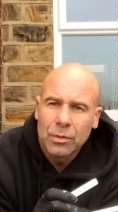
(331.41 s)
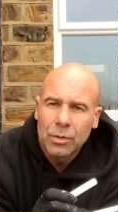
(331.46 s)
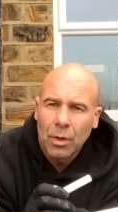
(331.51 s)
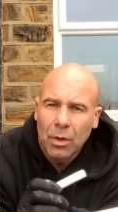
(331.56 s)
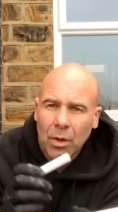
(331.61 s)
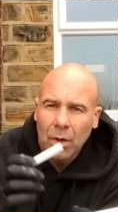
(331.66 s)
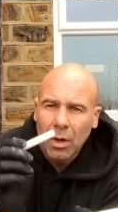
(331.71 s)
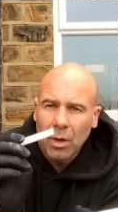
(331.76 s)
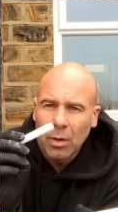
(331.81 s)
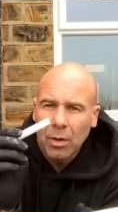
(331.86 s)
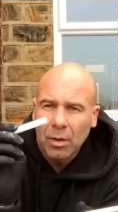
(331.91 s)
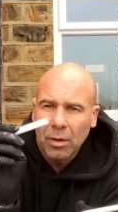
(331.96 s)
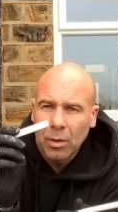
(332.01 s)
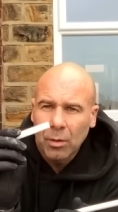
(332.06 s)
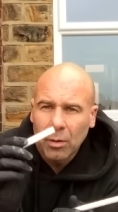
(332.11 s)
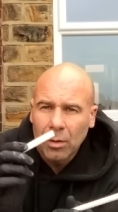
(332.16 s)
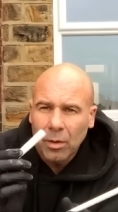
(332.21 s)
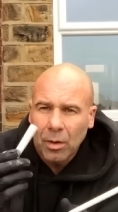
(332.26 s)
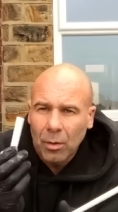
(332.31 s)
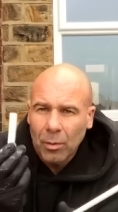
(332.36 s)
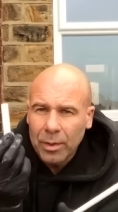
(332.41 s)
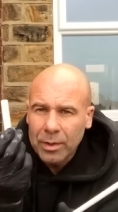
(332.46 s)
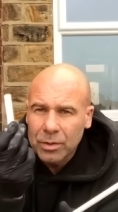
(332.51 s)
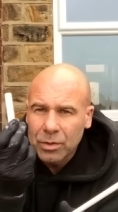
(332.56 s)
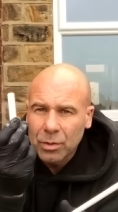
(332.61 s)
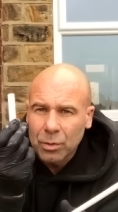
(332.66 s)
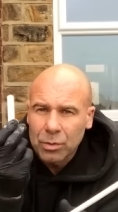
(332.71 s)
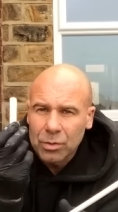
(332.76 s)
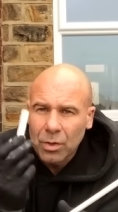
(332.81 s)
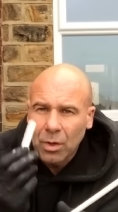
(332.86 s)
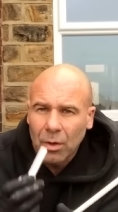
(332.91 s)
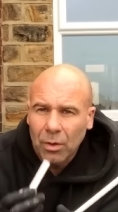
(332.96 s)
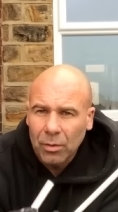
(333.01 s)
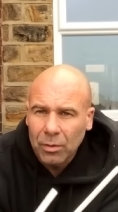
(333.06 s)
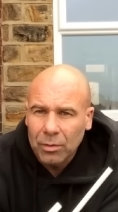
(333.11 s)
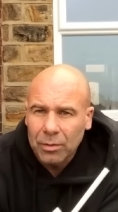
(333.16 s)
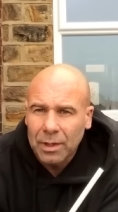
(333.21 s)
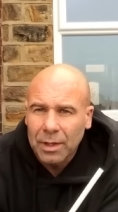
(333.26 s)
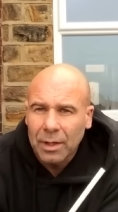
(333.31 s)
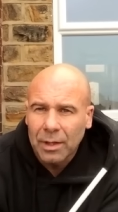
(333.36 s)
So always use
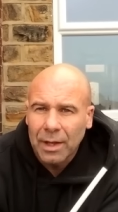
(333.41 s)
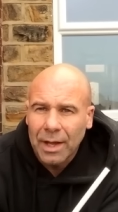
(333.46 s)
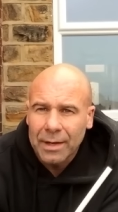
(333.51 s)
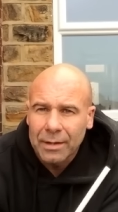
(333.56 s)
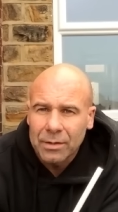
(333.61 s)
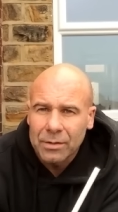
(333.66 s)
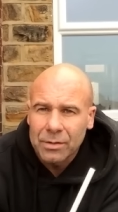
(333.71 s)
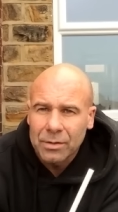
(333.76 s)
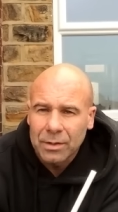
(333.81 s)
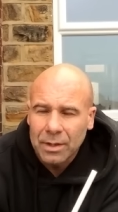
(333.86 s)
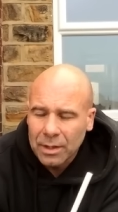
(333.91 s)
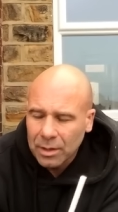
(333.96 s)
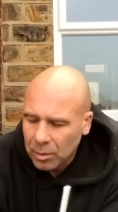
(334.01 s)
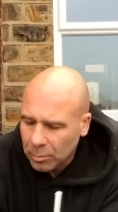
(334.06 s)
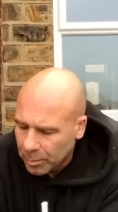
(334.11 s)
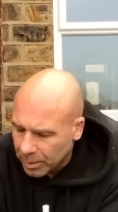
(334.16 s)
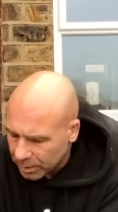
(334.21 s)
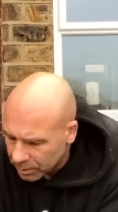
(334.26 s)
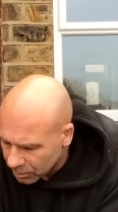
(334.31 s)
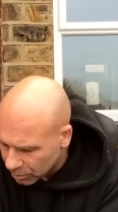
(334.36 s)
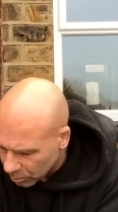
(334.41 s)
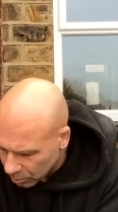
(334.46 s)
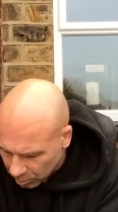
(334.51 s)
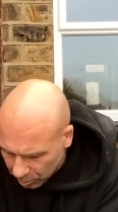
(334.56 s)
all little ends and little bits